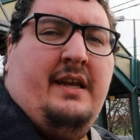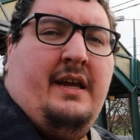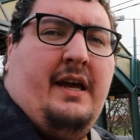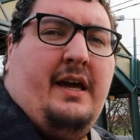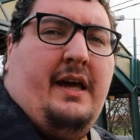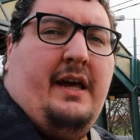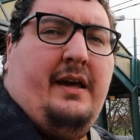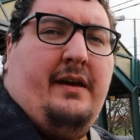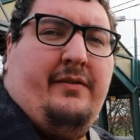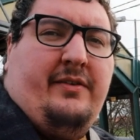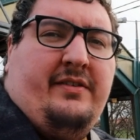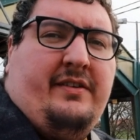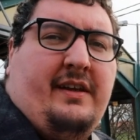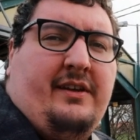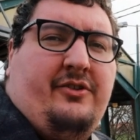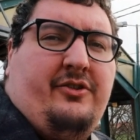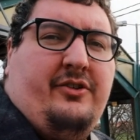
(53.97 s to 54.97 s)
This
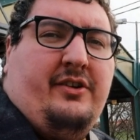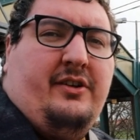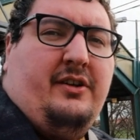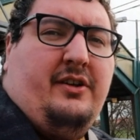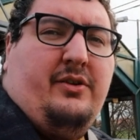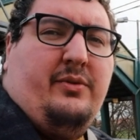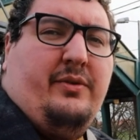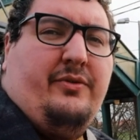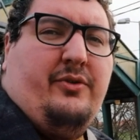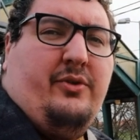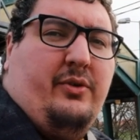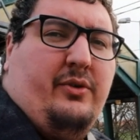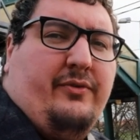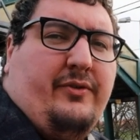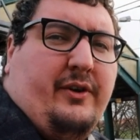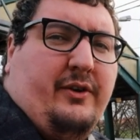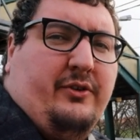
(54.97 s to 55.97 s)
station, along with
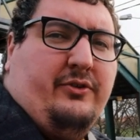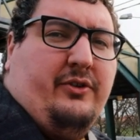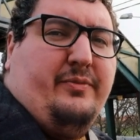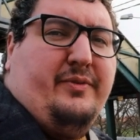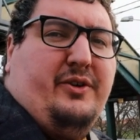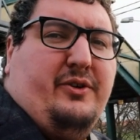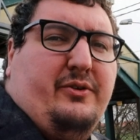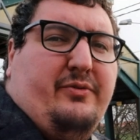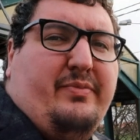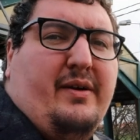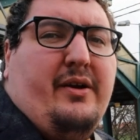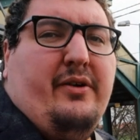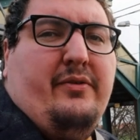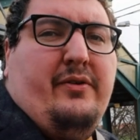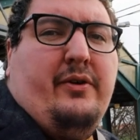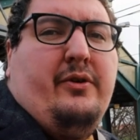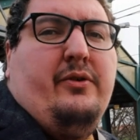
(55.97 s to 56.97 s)
all of those on the North
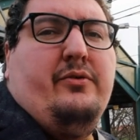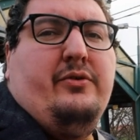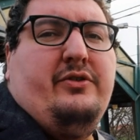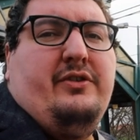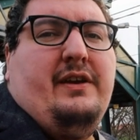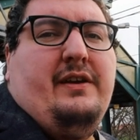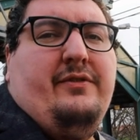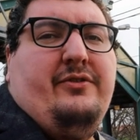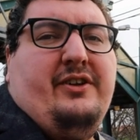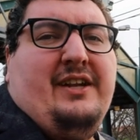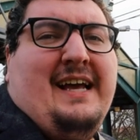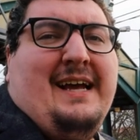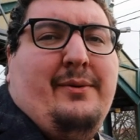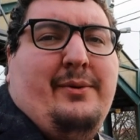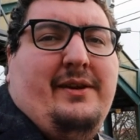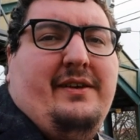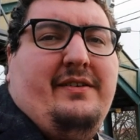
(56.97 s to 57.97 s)
Berwick route, receives an
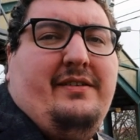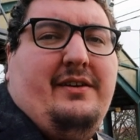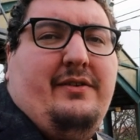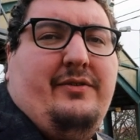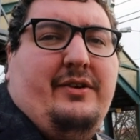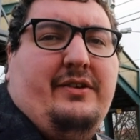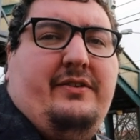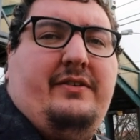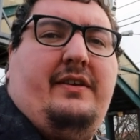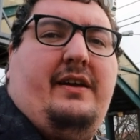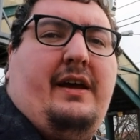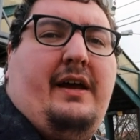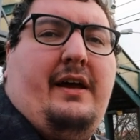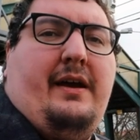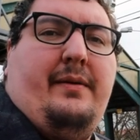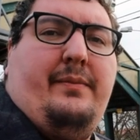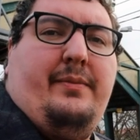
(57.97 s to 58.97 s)
hourly service
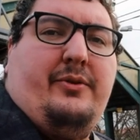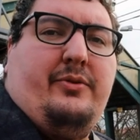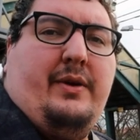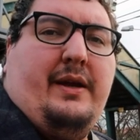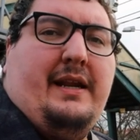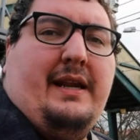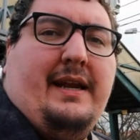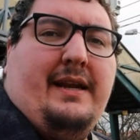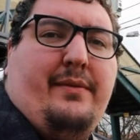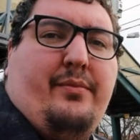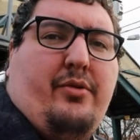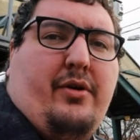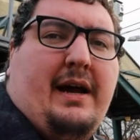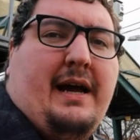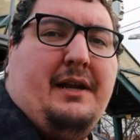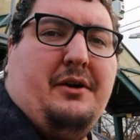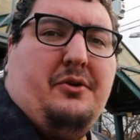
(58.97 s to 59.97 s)
between
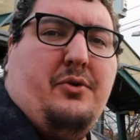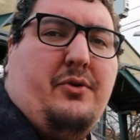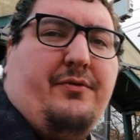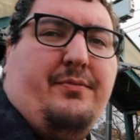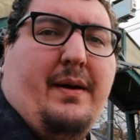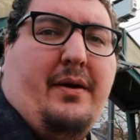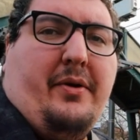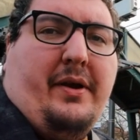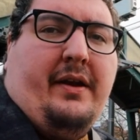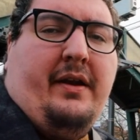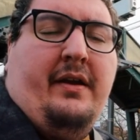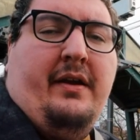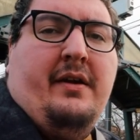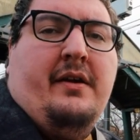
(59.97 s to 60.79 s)
Edinburgh and North Berwick.